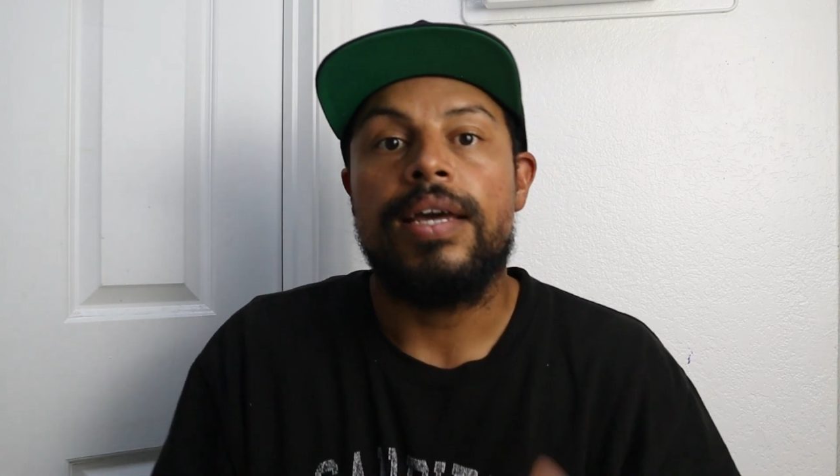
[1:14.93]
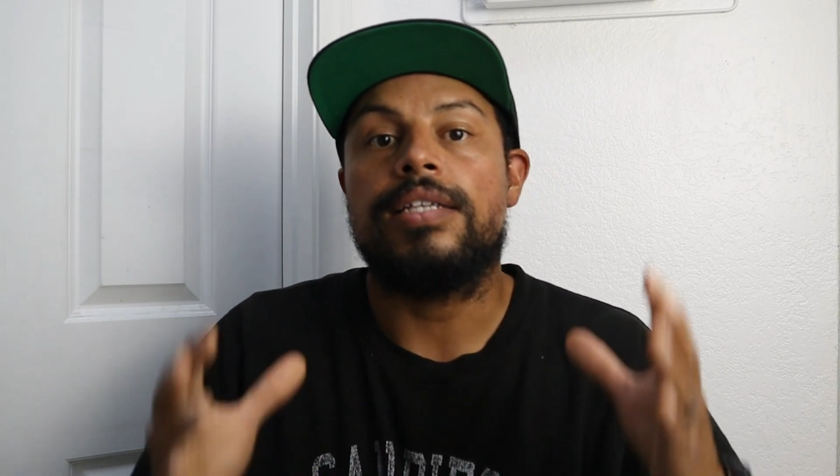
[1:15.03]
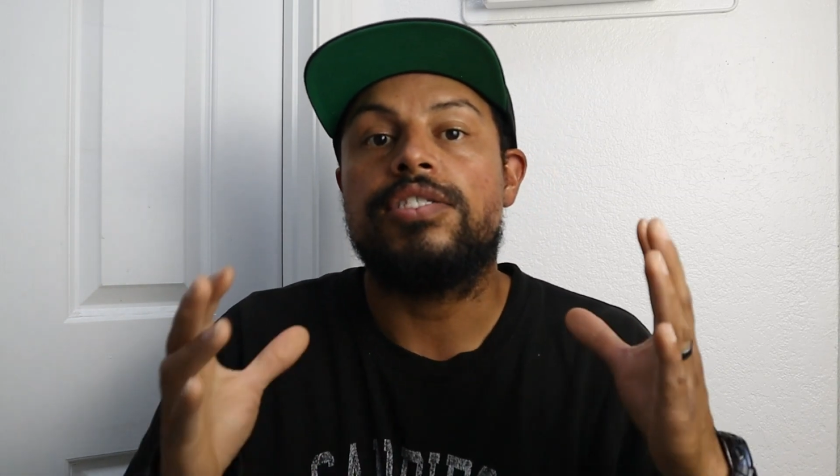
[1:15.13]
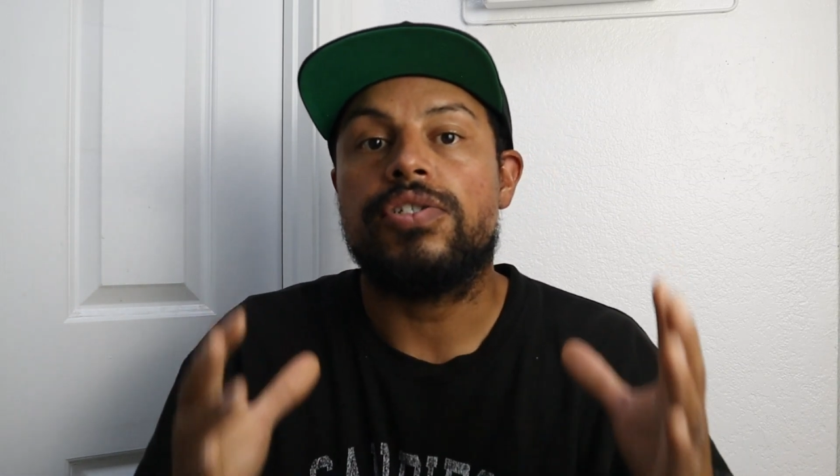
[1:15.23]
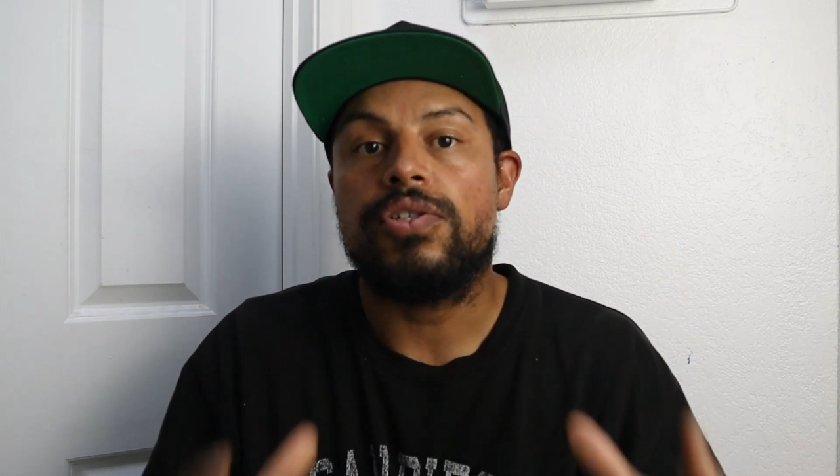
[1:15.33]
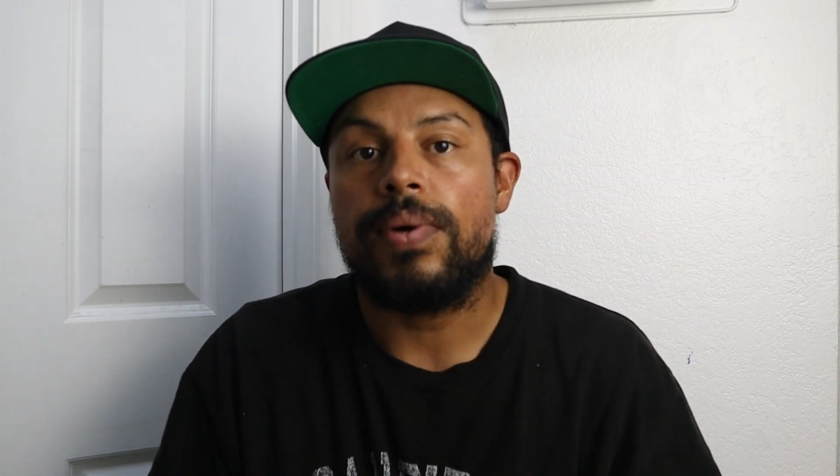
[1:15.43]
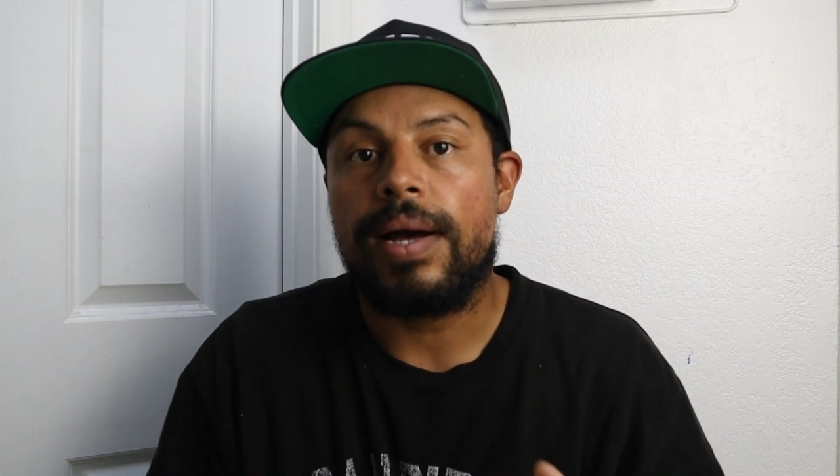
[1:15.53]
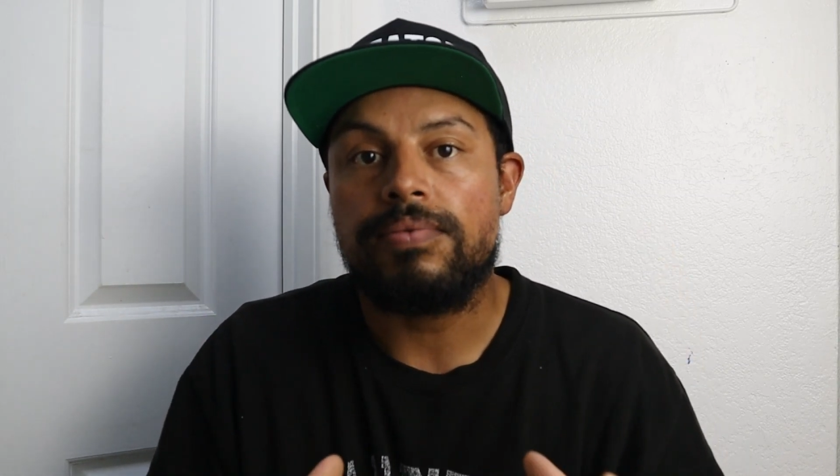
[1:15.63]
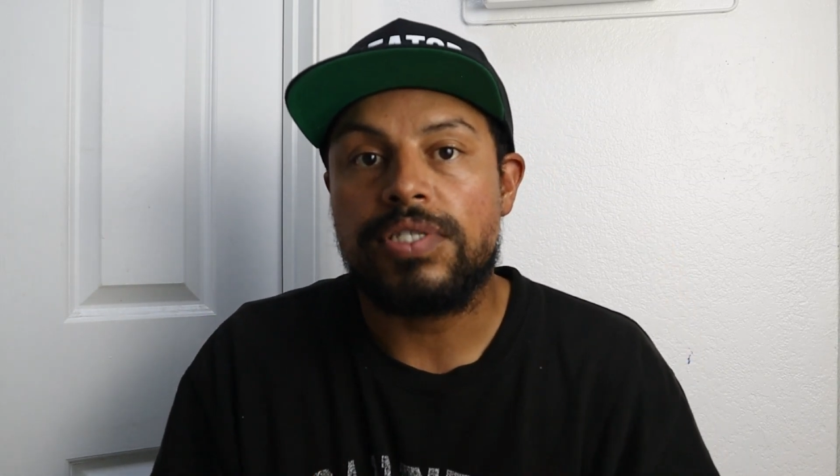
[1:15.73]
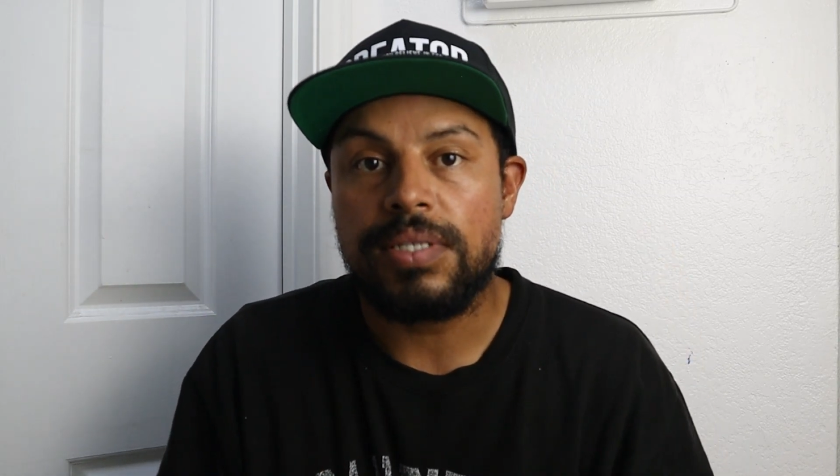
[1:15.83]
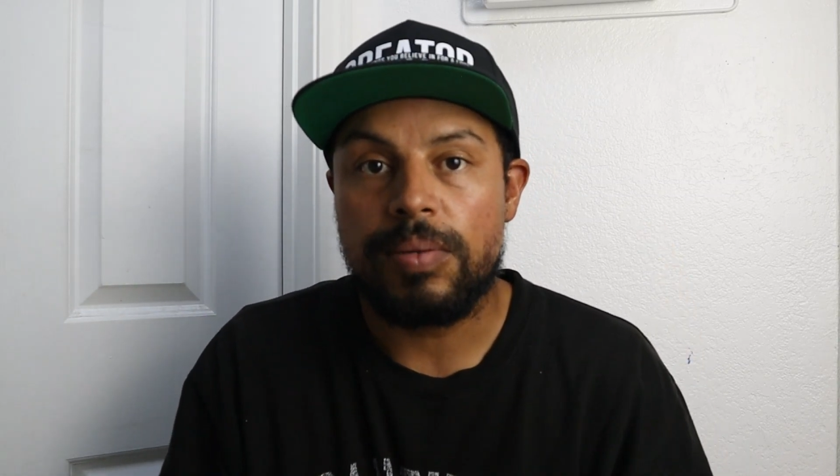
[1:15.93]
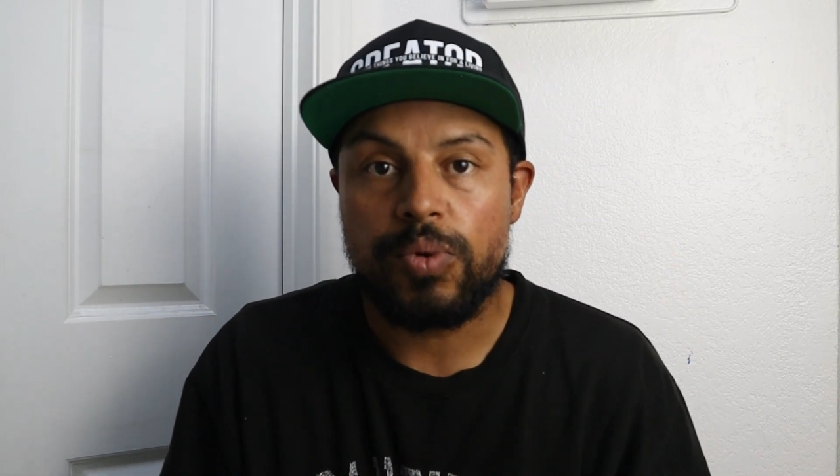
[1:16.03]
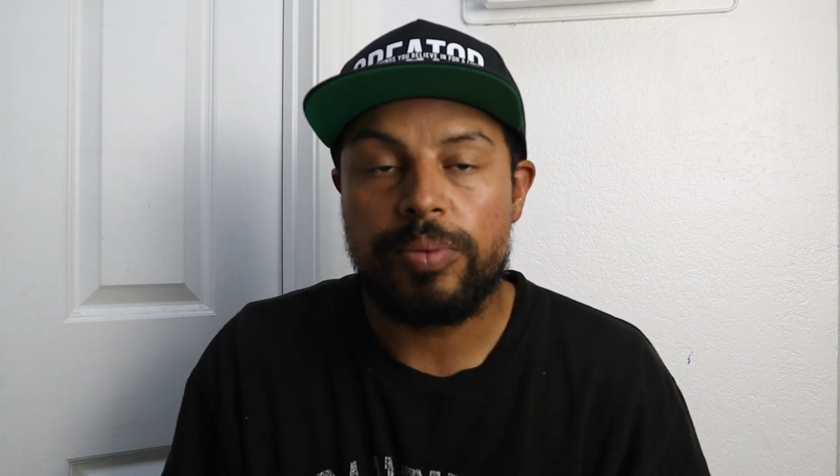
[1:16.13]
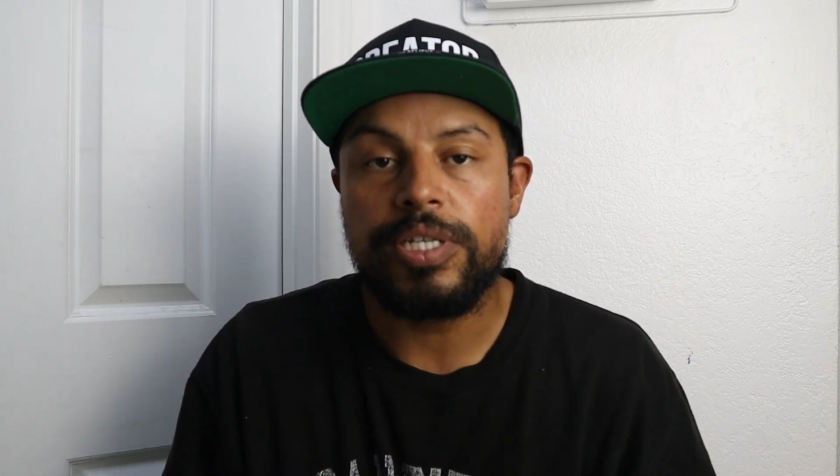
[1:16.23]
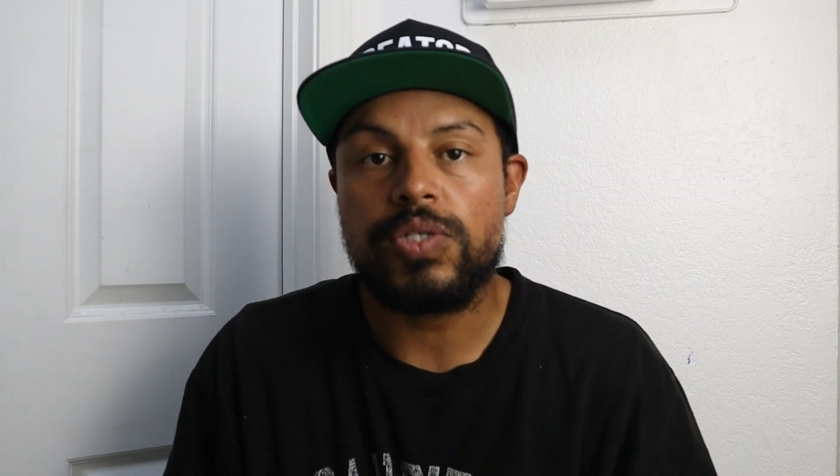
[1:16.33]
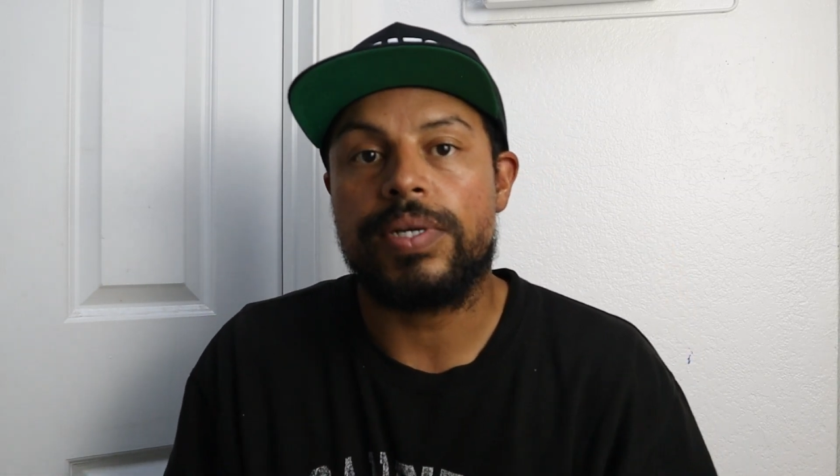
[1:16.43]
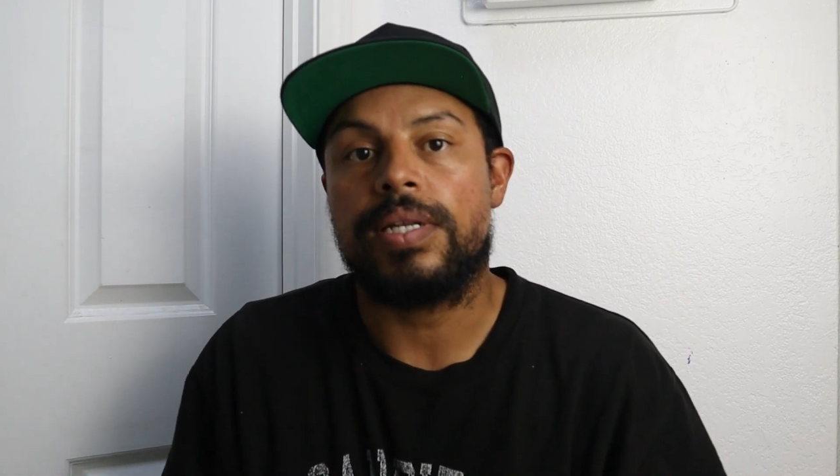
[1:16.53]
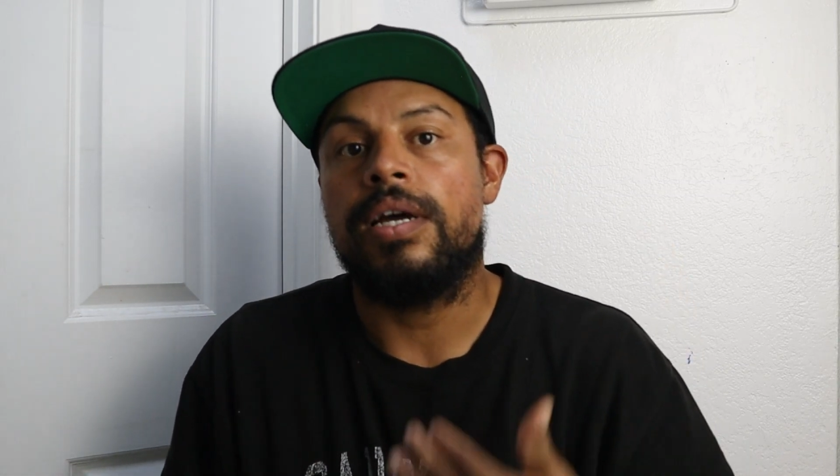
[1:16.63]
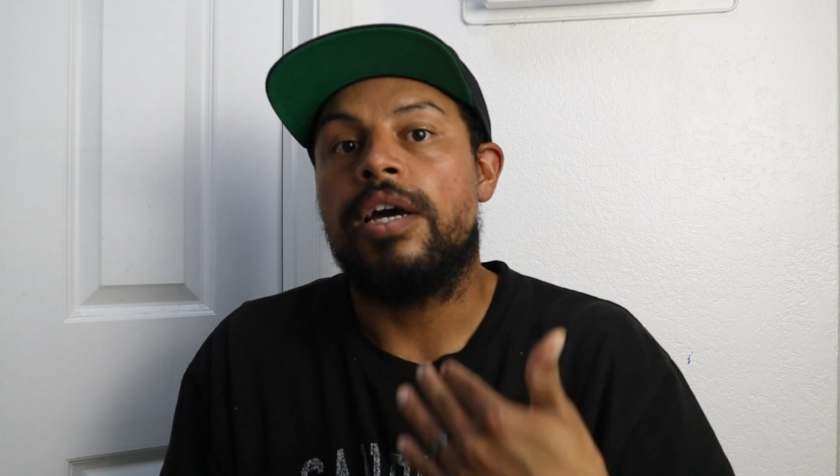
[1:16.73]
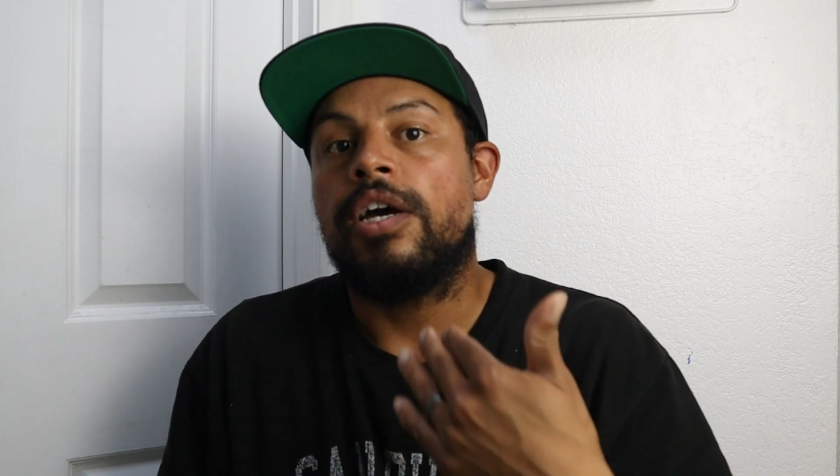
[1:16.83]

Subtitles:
until you have somewhere between